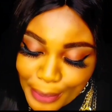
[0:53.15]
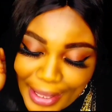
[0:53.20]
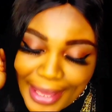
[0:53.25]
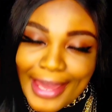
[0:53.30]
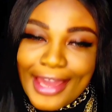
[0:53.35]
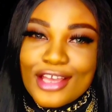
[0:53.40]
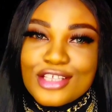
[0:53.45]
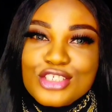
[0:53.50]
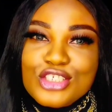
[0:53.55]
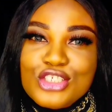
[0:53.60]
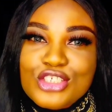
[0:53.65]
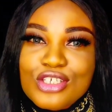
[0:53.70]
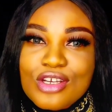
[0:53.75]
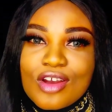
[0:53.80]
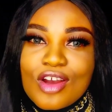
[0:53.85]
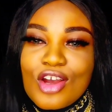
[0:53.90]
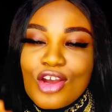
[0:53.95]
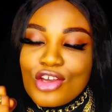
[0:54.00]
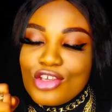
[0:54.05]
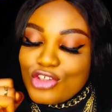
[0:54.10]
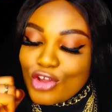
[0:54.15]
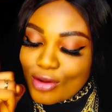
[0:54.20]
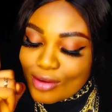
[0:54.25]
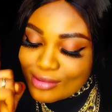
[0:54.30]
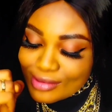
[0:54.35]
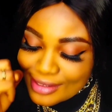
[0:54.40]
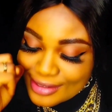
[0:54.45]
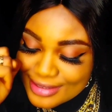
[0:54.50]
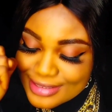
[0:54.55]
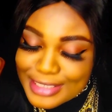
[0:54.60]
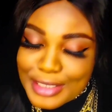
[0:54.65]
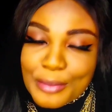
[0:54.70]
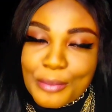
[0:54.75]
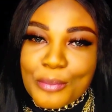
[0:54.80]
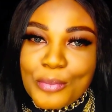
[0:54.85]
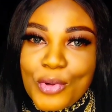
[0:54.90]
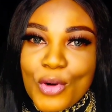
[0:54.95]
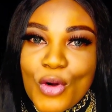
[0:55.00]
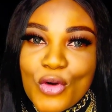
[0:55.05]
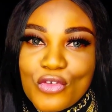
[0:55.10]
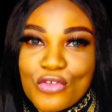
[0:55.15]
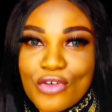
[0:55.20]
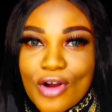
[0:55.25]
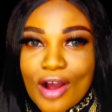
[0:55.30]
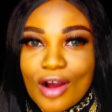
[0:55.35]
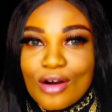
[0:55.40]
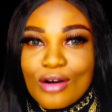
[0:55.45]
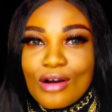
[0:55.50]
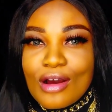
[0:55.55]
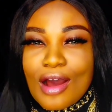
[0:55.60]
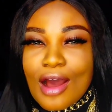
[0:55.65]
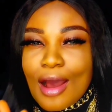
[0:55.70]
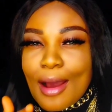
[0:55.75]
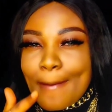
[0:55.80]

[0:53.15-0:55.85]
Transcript: page, your LinkedIn profile.